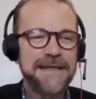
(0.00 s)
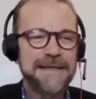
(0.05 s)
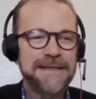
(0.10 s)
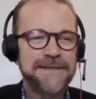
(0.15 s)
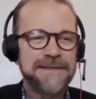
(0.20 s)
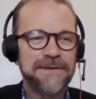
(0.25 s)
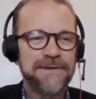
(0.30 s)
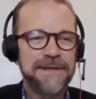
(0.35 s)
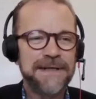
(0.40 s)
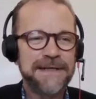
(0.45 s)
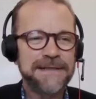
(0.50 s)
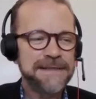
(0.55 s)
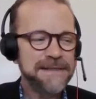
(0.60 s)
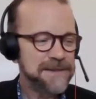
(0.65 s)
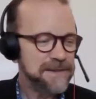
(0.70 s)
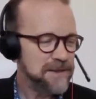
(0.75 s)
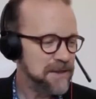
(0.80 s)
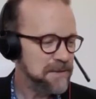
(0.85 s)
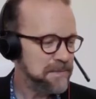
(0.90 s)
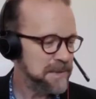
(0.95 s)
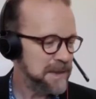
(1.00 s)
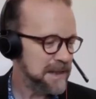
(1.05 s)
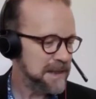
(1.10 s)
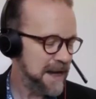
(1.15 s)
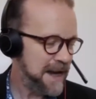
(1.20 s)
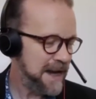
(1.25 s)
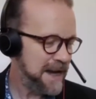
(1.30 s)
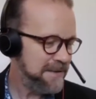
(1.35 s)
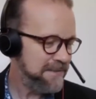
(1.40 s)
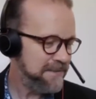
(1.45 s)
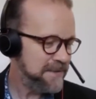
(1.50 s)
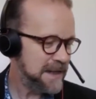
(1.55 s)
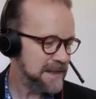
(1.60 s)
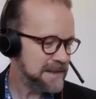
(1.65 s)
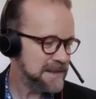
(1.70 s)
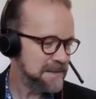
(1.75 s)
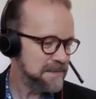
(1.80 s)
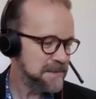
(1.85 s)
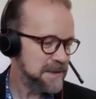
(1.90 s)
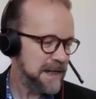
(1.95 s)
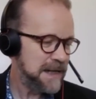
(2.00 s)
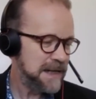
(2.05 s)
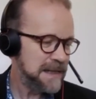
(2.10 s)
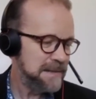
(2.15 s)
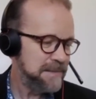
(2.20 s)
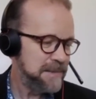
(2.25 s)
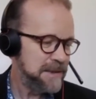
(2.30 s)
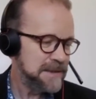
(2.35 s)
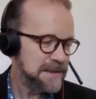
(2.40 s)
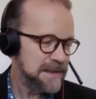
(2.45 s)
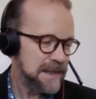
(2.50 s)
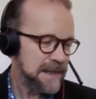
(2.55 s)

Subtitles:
So let's assume that I've got some documents